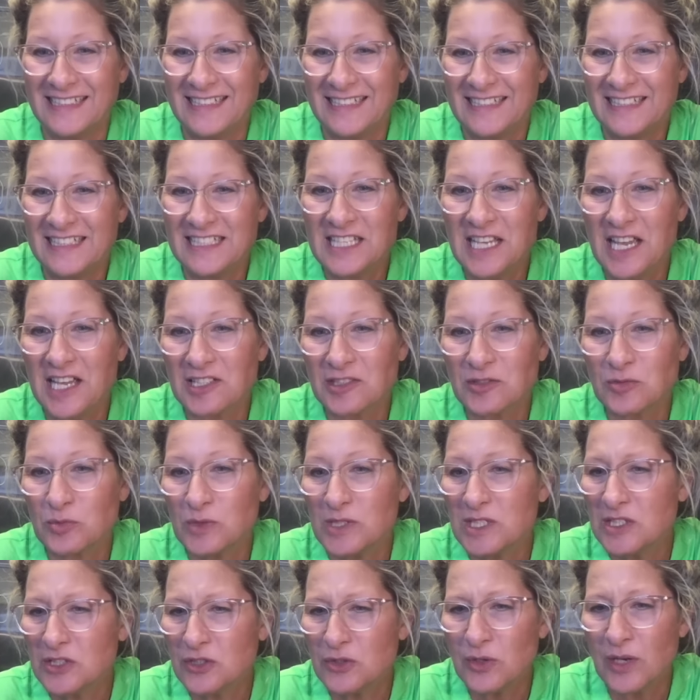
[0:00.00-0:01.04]
Yes, we
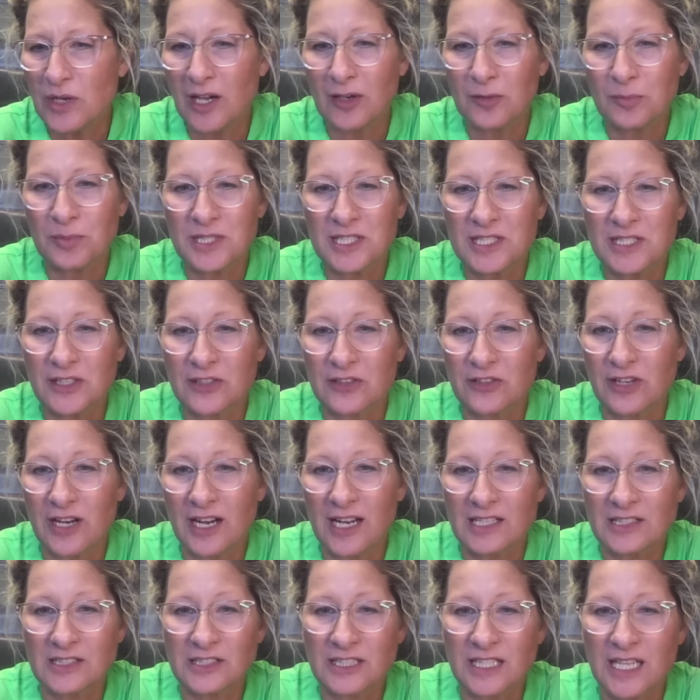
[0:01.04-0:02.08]
do help each other,
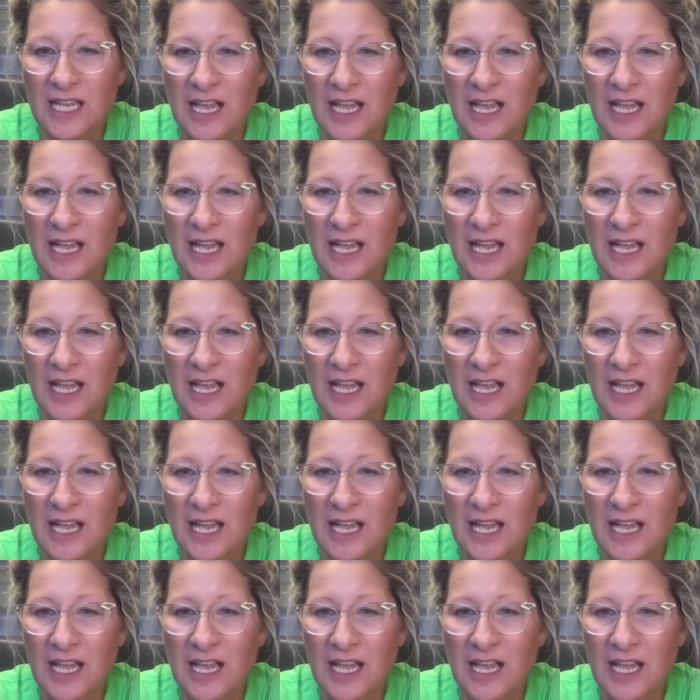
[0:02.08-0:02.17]
Ashley.